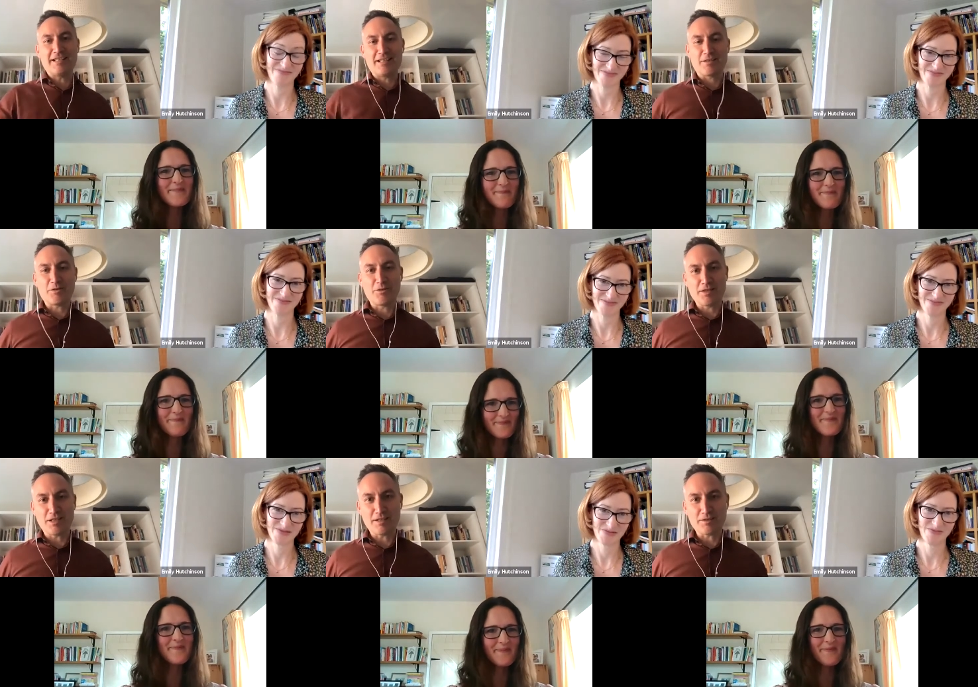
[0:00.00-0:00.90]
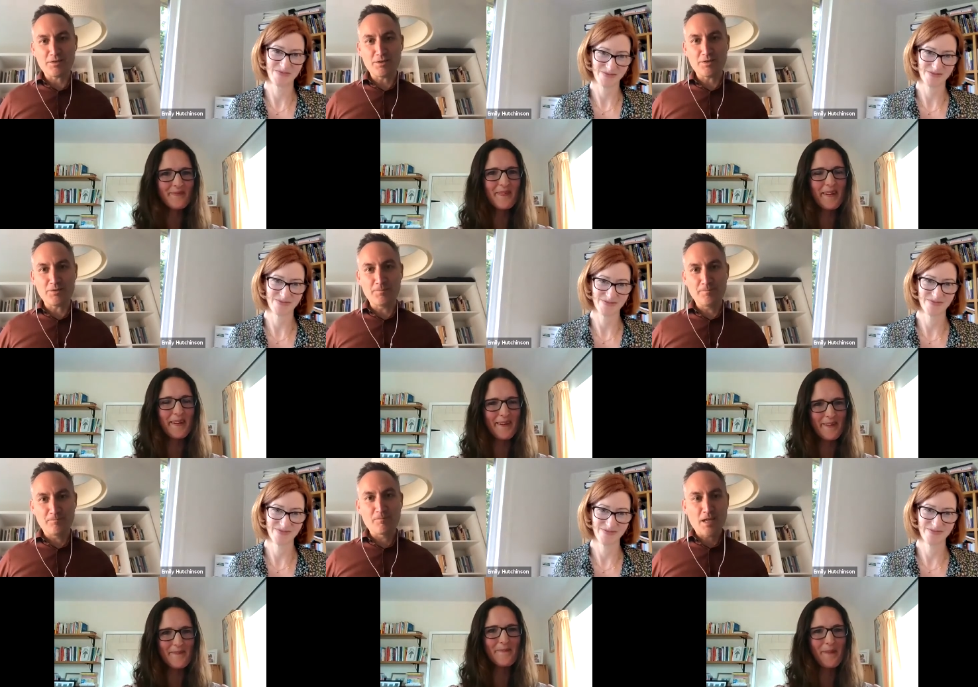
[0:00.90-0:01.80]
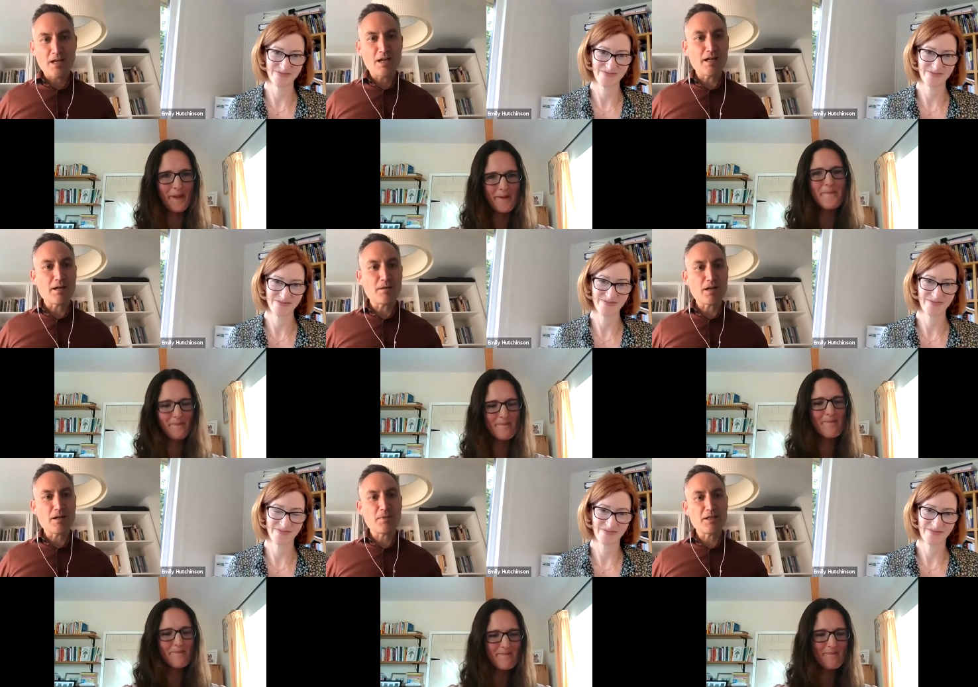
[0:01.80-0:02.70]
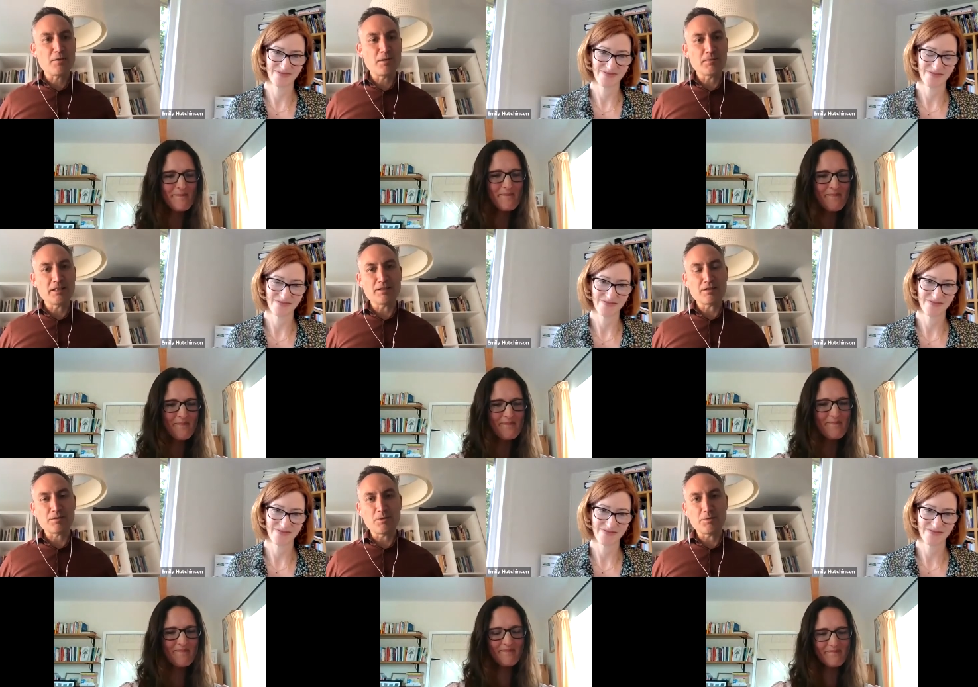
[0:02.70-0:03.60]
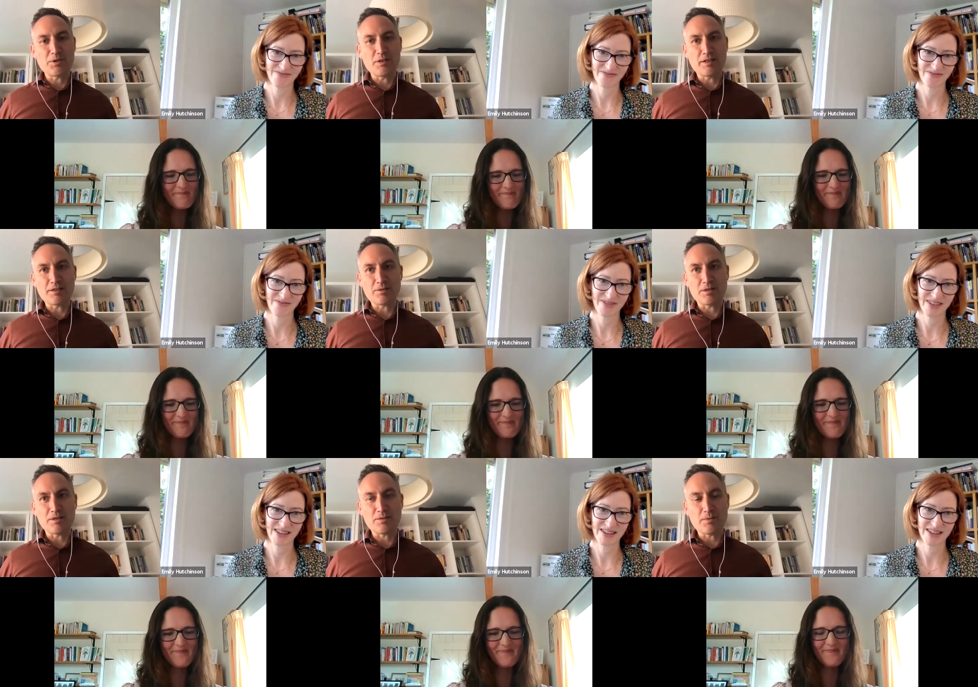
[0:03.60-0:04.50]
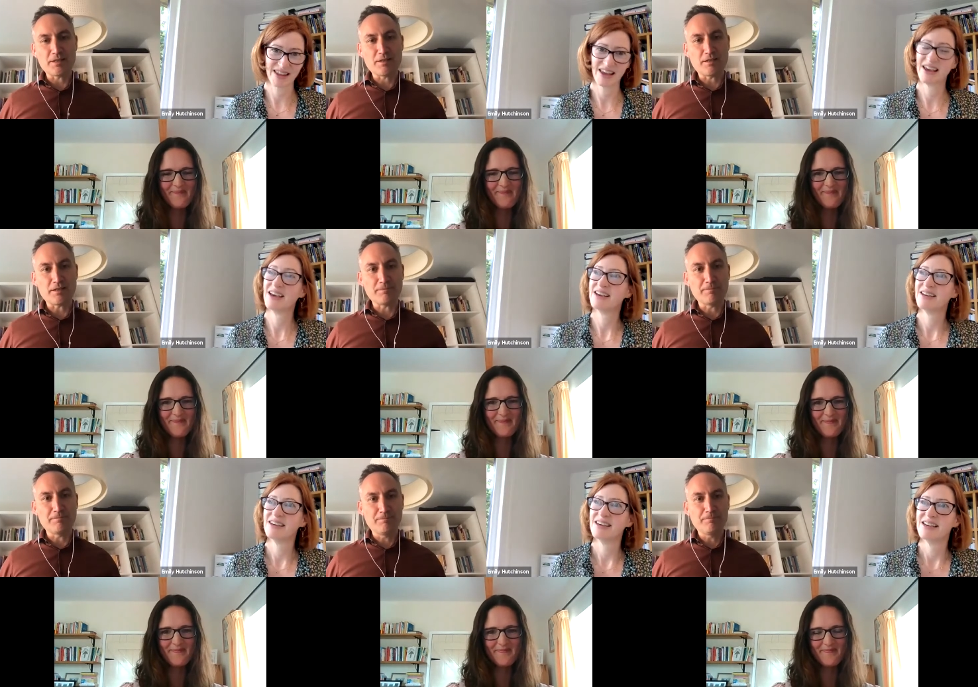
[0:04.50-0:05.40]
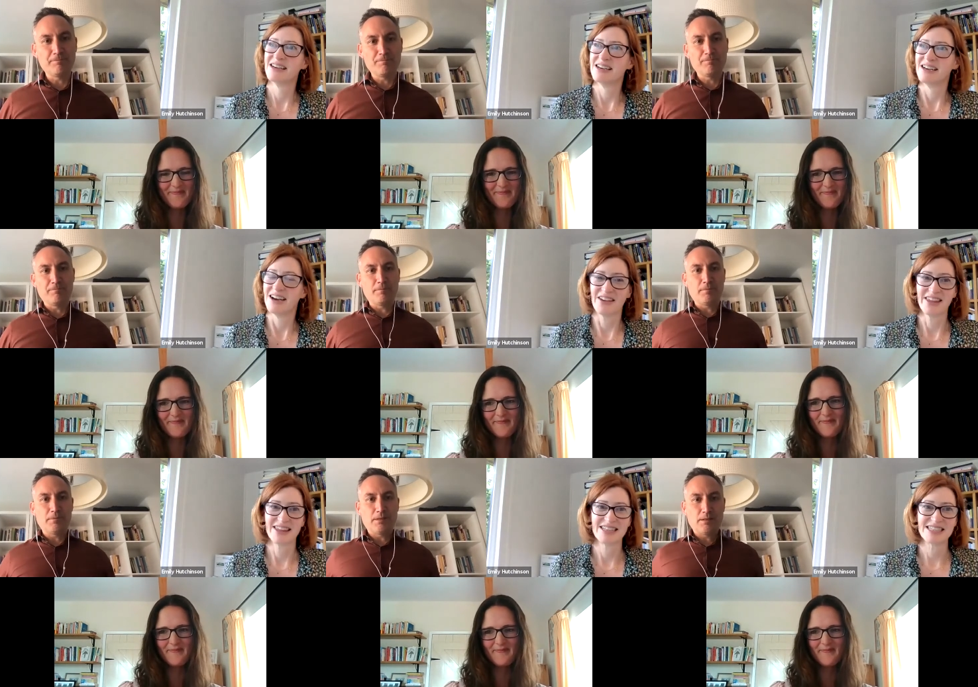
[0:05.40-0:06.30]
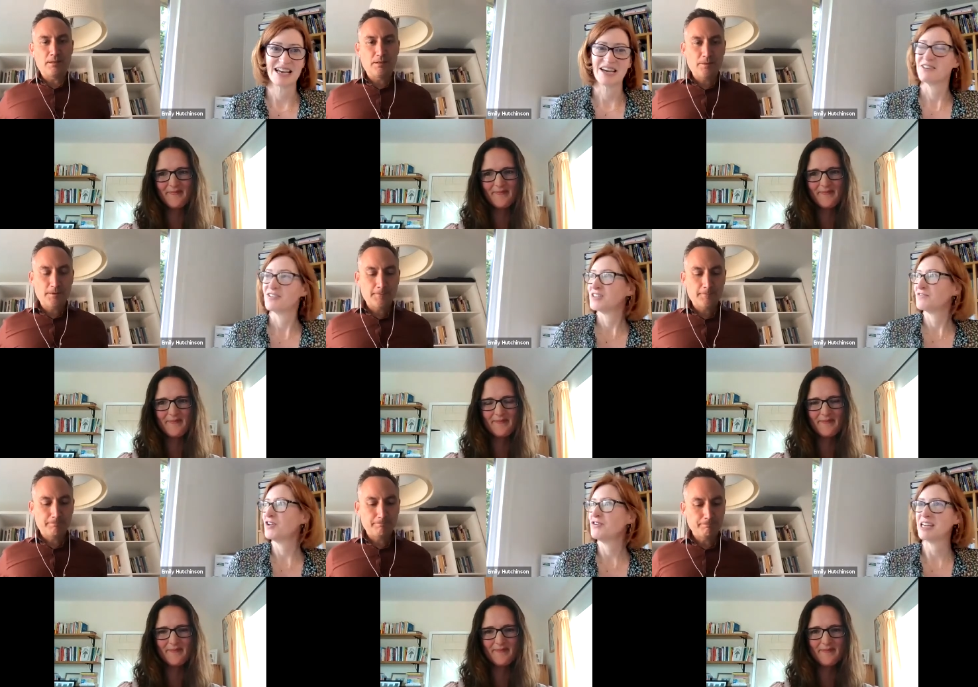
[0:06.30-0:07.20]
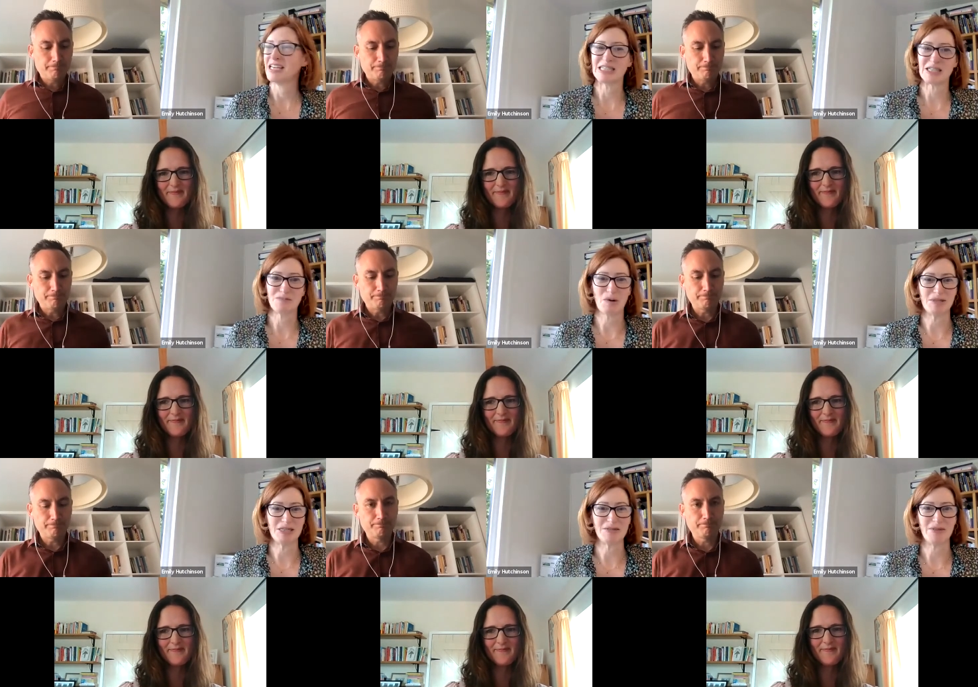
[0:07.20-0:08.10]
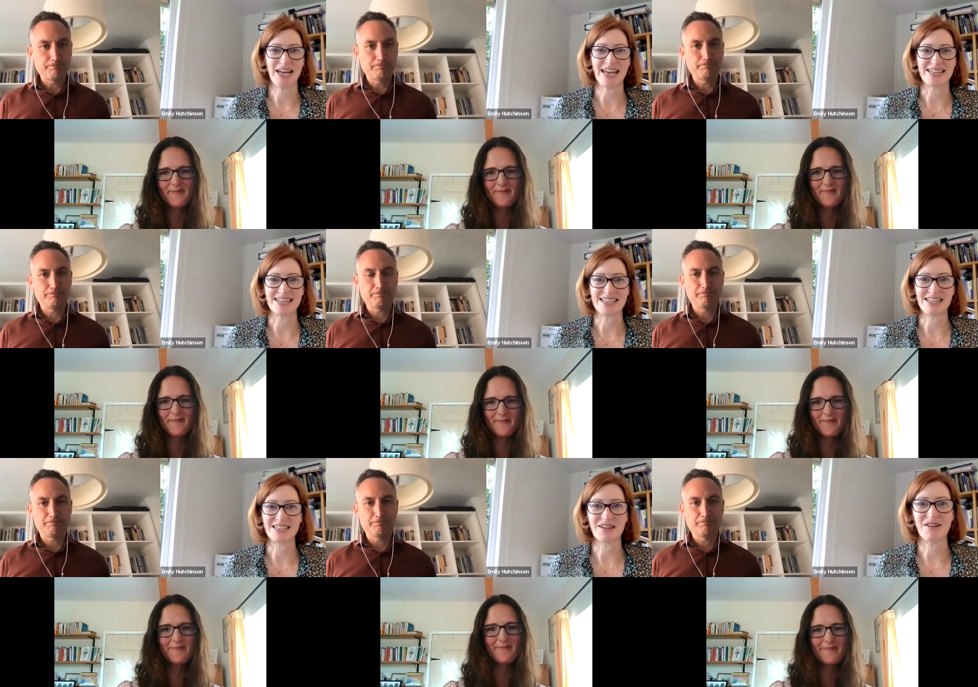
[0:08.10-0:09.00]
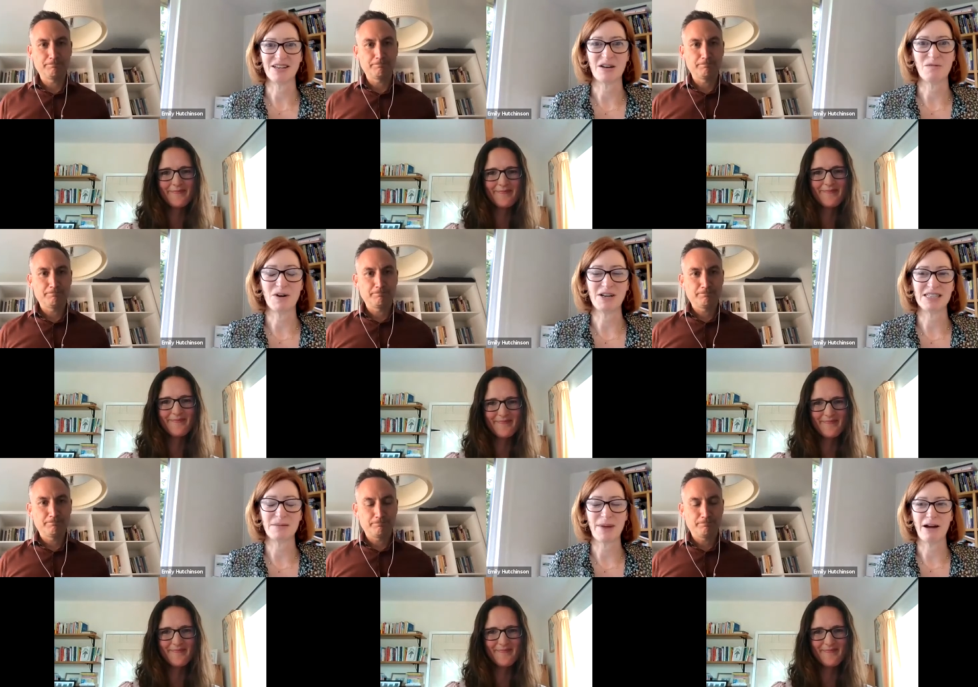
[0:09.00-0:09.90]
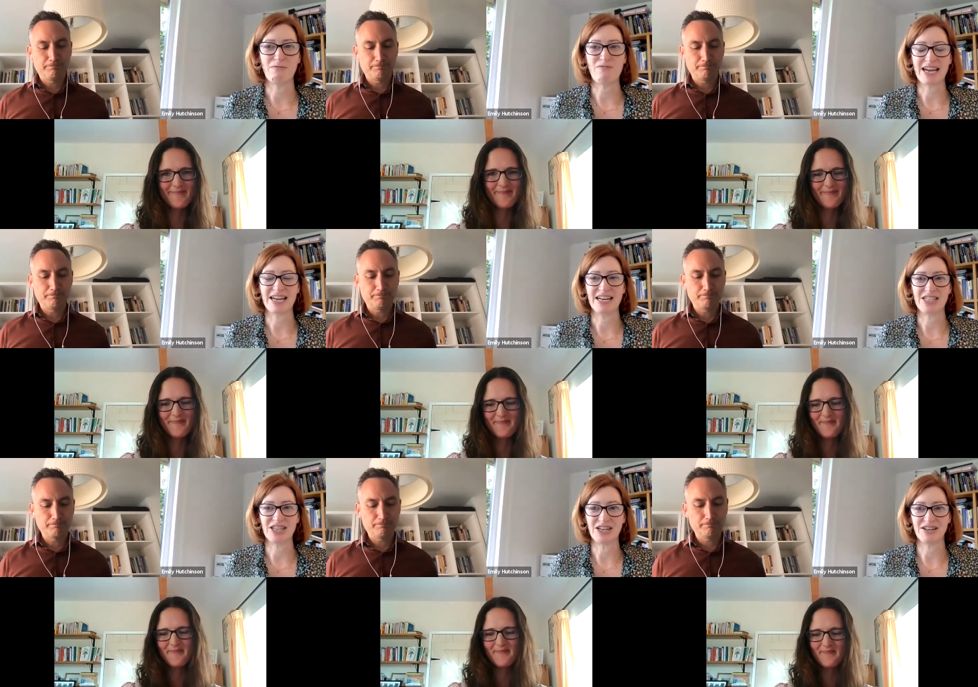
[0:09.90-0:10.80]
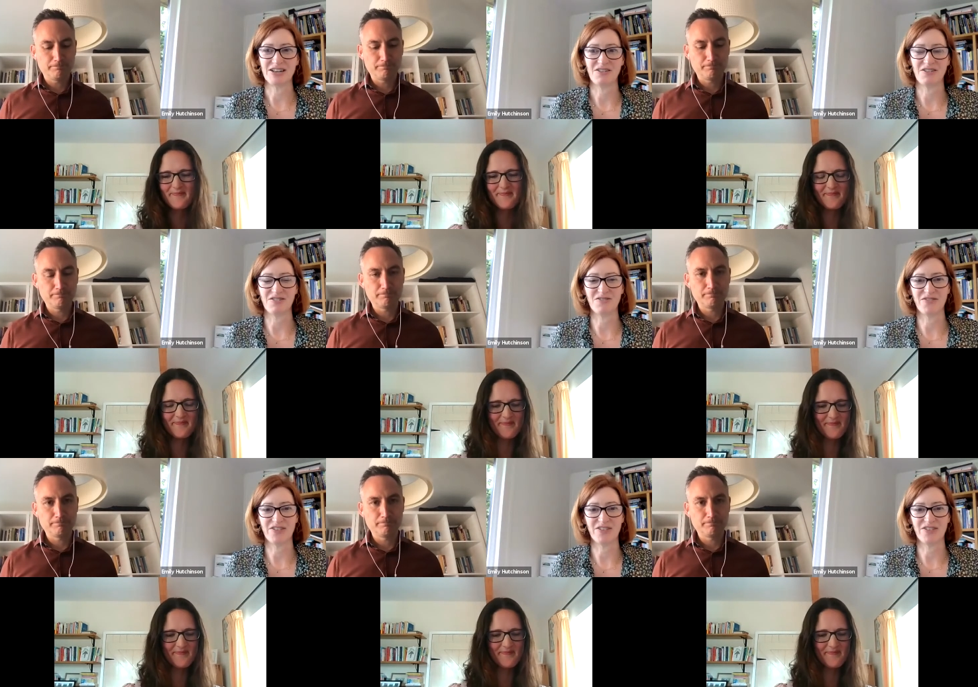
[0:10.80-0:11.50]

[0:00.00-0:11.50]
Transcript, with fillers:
Speaker 1: in this context, you know yeah. How, how about you, Emily? Just what would you like to add to, add to that?
Speaker 2: I think there's a, there's a few things that just popped into my head actually. So, so one is about recognition of